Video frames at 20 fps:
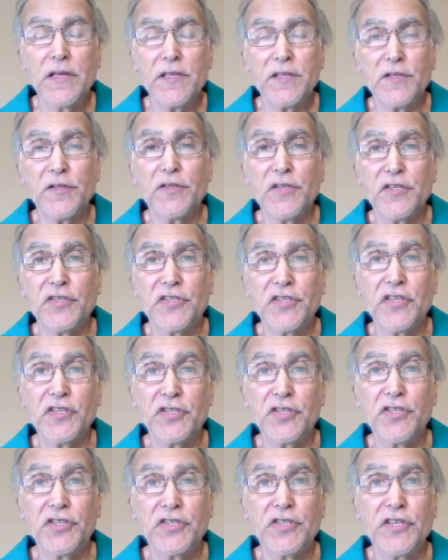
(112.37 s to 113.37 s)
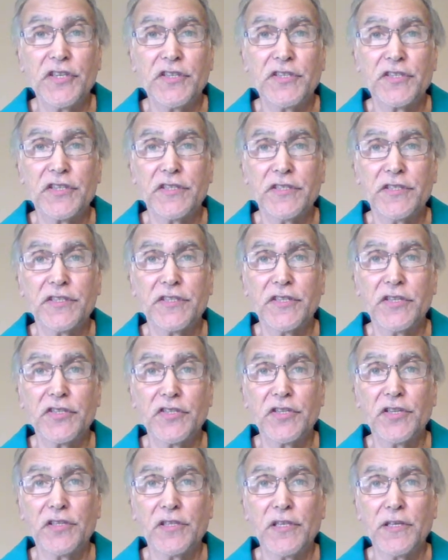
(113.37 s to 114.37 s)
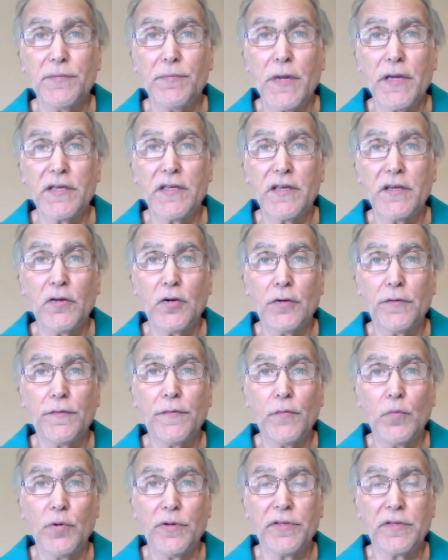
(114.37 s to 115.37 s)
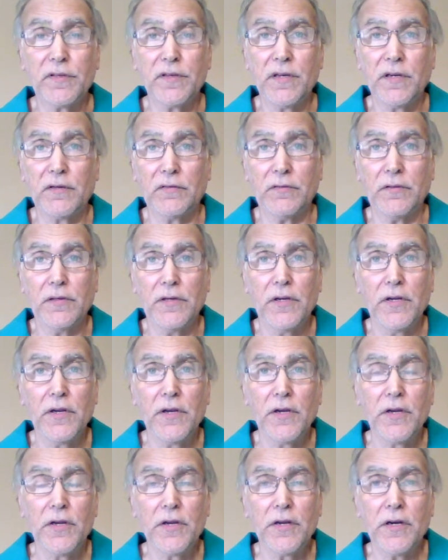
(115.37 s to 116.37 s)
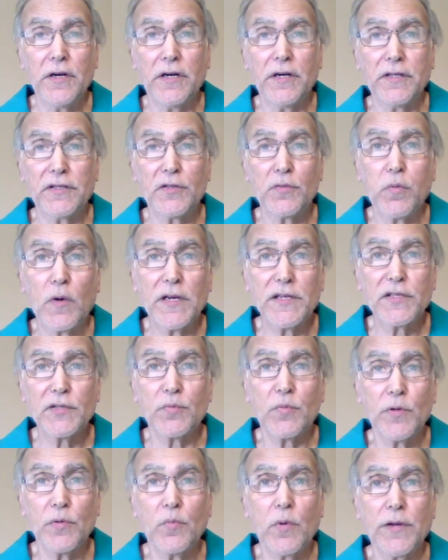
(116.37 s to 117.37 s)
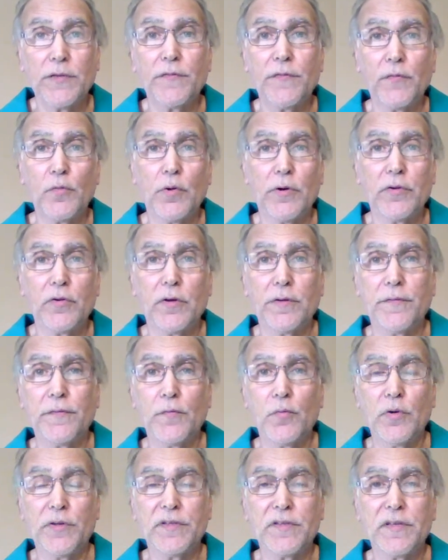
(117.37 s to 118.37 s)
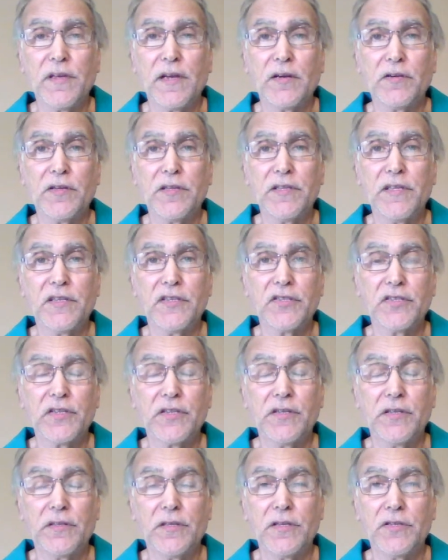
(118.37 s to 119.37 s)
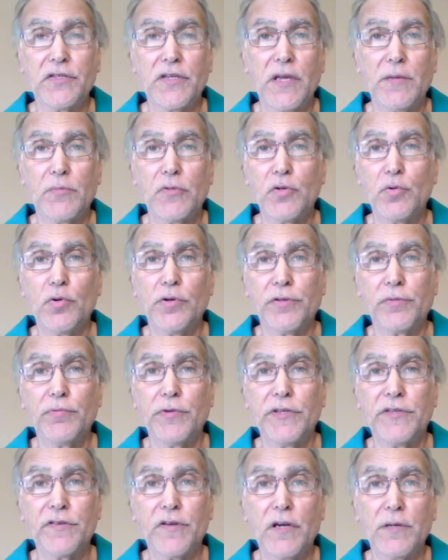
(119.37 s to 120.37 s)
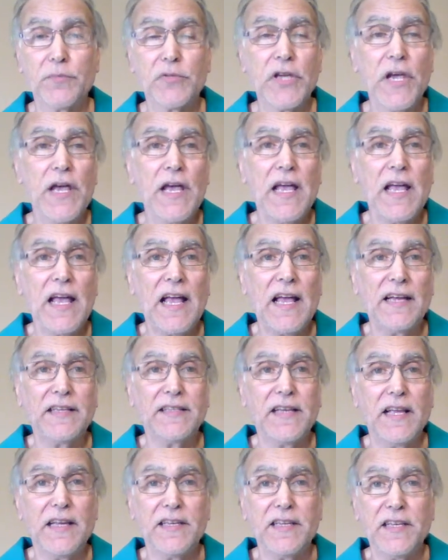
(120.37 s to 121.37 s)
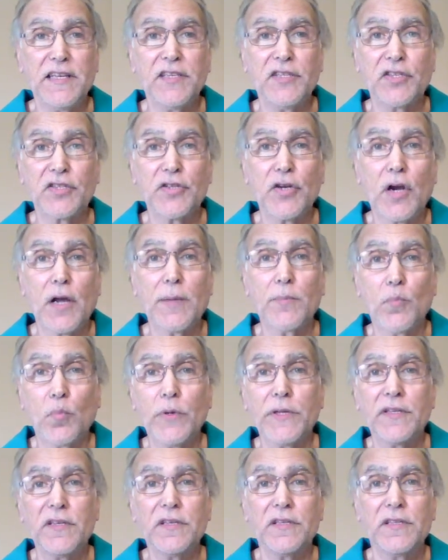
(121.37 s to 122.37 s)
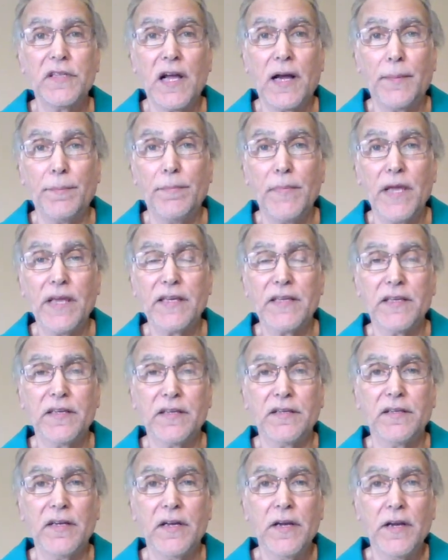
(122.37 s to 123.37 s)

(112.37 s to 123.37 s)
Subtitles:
the decisions he's consistently making on fourth down. Twice we went for it on fourth down in this game, two or three times, and each time we did not make it.